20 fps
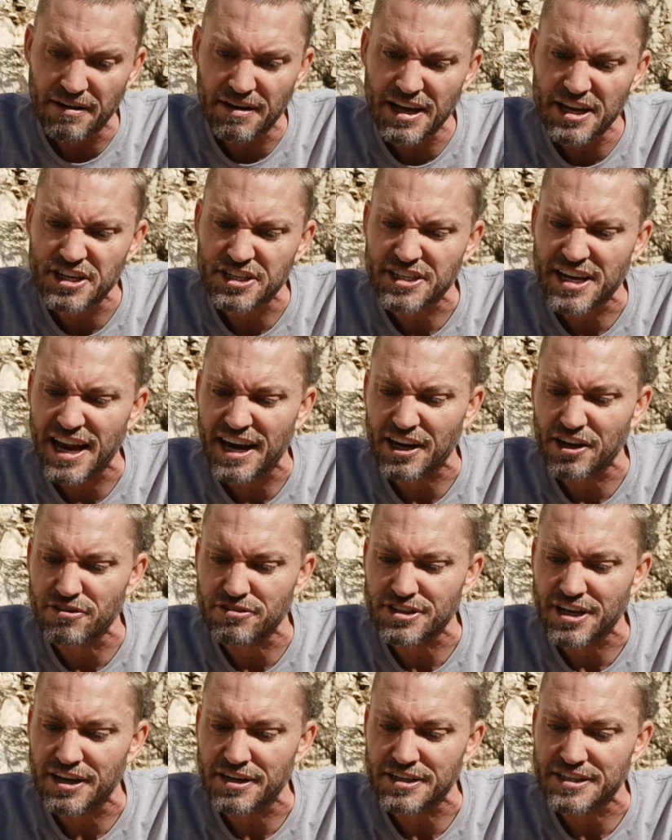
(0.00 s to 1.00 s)
It just kind of
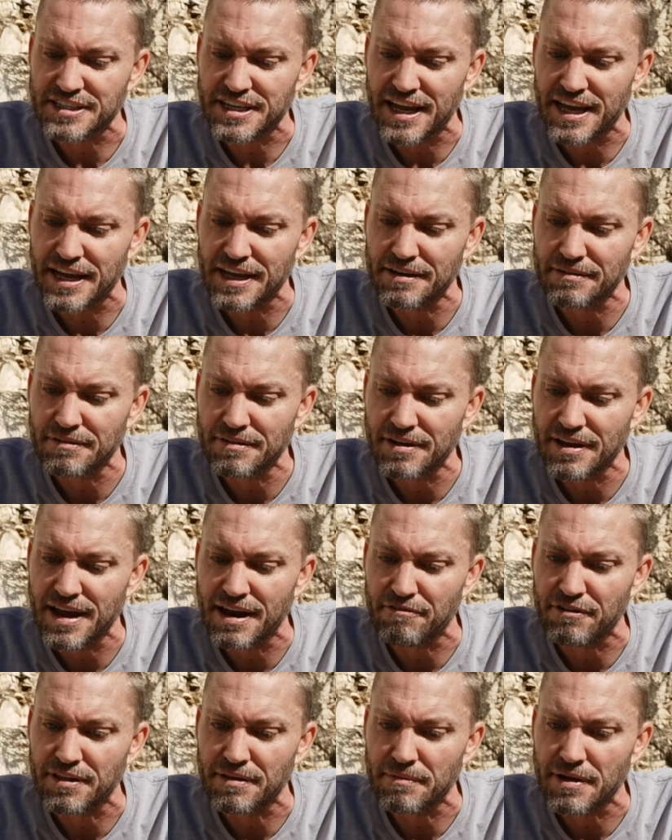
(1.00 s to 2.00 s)
goes on to say
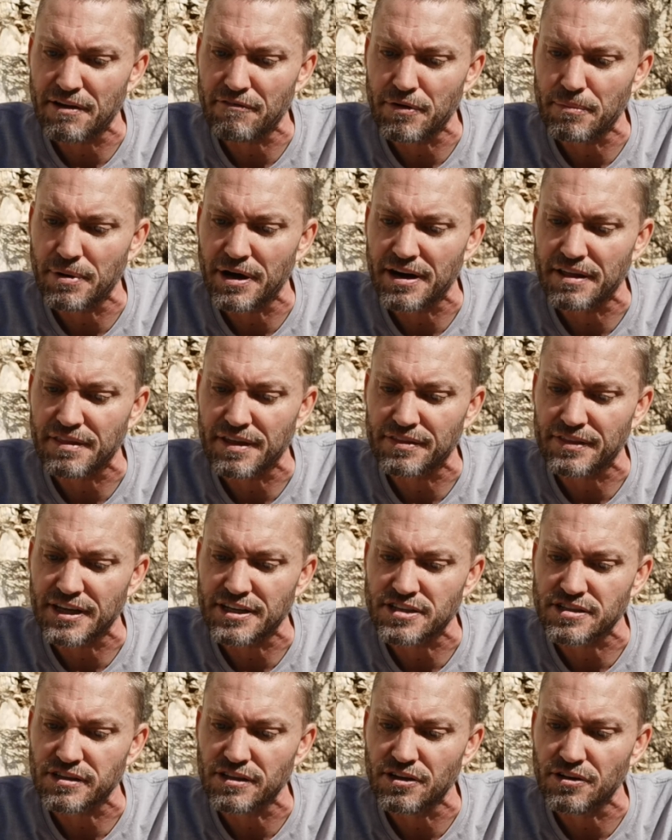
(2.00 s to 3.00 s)
everybody that they
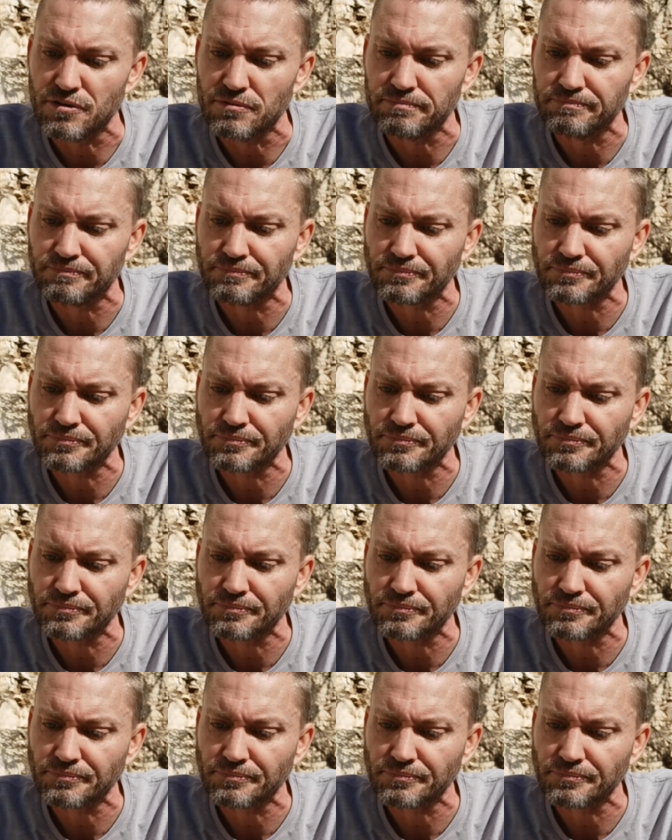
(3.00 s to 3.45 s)
slew.